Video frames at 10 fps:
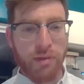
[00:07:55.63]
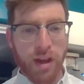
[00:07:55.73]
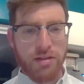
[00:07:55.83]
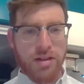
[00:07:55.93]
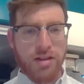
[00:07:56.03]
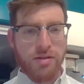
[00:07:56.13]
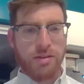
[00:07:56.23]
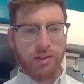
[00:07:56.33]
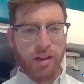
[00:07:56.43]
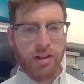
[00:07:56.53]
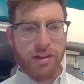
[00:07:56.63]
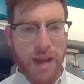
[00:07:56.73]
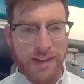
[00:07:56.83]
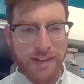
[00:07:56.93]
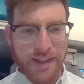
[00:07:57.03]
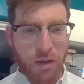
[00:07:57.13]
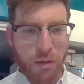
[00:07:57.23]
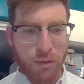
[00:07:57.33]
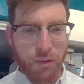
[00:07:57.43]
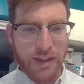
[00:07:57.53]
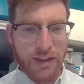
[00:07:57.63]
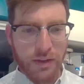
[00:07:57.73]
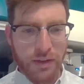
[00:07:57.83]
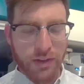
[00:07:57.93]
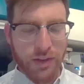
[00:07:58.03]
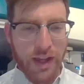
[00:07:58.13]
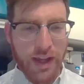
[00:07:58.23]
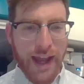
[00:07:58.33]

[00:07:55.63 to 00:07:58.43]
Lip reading: Don't lose certain basic core values.